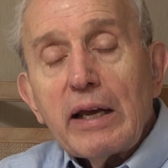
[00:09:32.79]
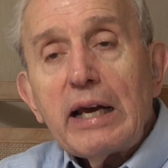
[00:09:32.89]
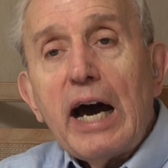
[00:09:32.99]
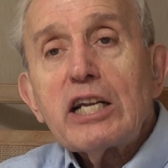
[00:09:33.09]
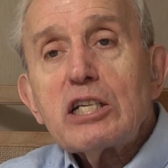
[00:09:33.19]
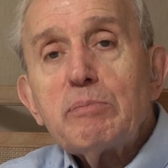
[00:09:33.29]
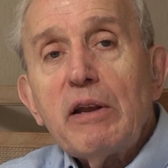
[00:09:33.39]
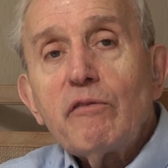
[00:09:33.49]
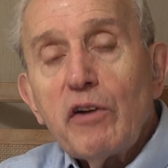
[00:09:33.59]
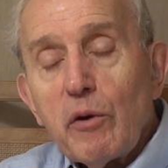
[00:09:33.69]
God has
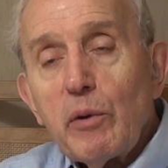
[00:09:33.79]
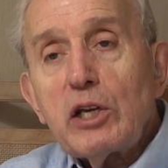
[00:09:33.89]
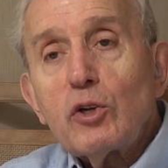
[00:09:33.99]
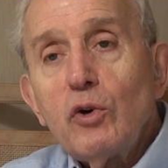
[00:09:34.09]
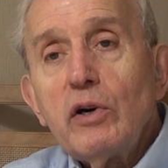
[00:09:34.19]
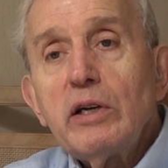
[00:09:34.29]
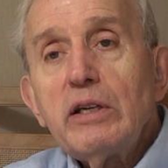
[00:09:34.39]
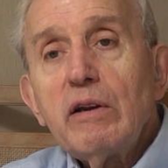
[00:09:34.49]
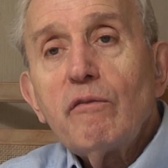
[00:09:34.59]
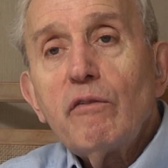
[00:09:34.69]
been very
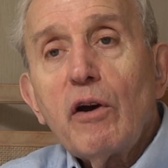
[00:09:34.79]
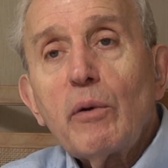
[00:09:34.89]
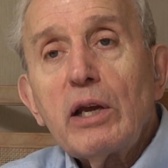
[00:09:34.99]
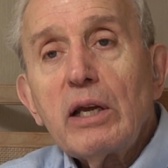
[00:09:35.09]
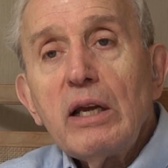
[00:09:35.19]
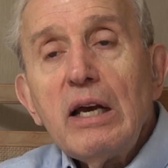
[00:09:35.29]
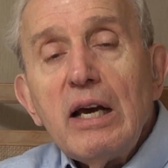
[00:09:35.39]
good, very